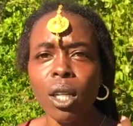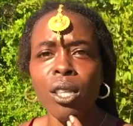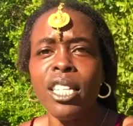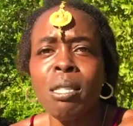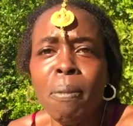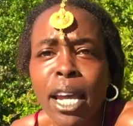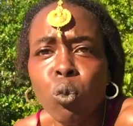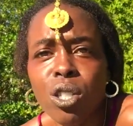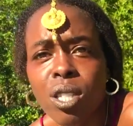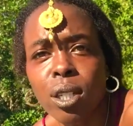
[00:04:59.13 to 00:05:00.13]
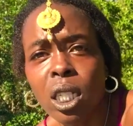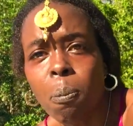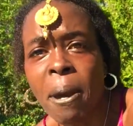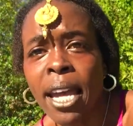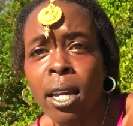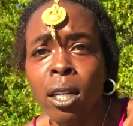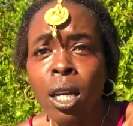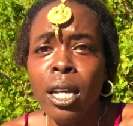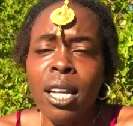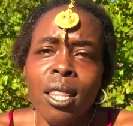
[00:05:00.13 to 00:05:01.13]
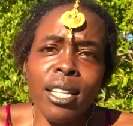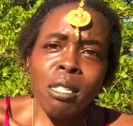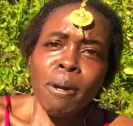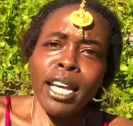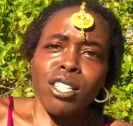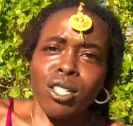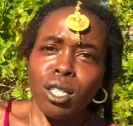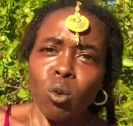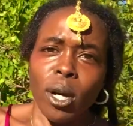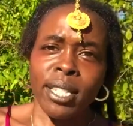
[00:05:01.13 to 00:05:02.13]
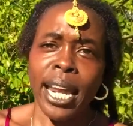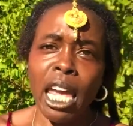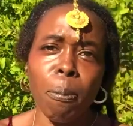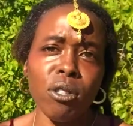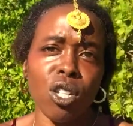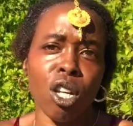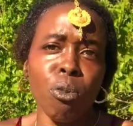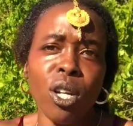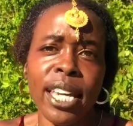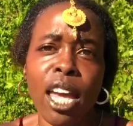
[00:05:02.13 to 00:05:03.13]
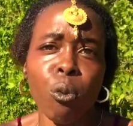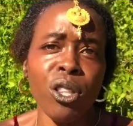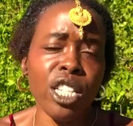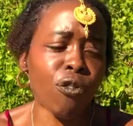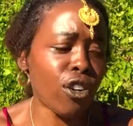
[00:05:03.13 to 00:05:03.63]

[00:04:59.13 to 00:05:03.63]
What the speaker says: This man was still in pain. This man still wasn't able to communicate with his